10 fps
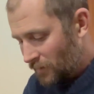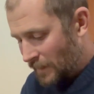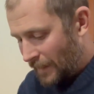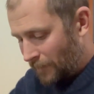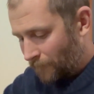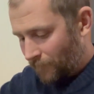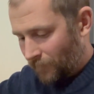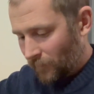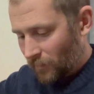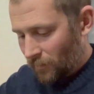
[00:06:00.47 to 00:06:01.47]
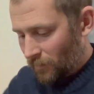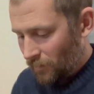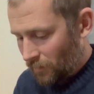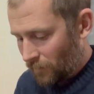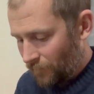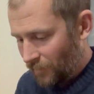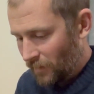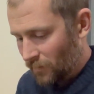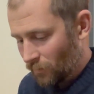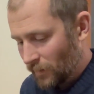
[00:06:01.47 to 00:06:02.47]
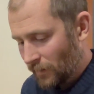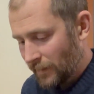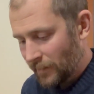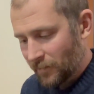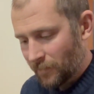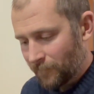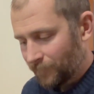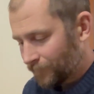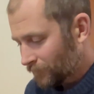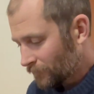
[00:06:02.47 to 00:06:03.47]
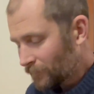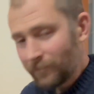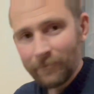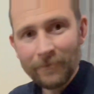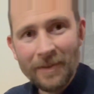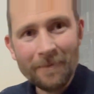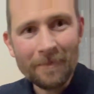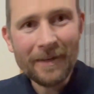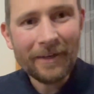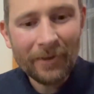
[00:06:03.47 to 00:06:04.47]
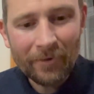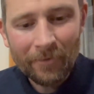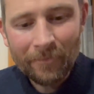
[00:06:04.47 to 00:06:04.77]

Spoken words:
that, as well as many other